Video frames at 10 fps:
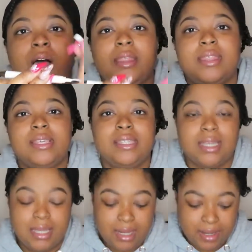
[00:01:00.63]
on this
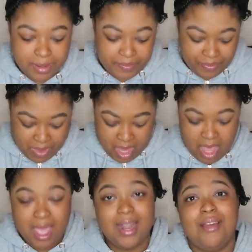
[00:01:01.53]
end,
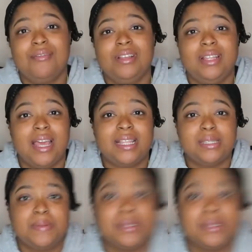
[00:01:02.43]
and I really like this